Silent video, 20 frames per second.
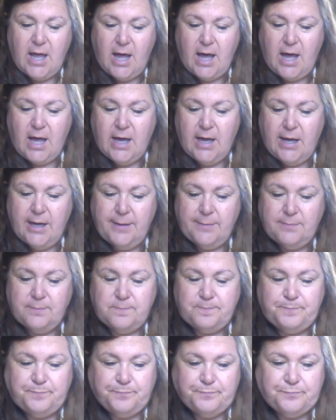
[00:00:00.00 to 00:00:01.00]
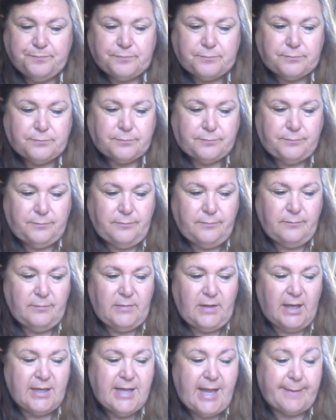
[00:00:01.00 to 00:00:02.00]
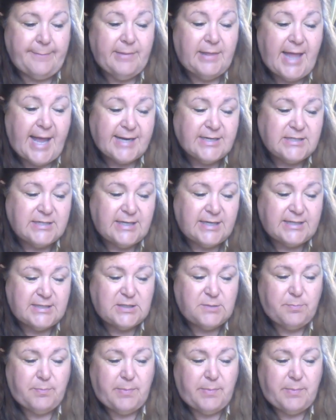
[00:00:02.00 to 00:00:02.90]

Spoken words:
named Lexis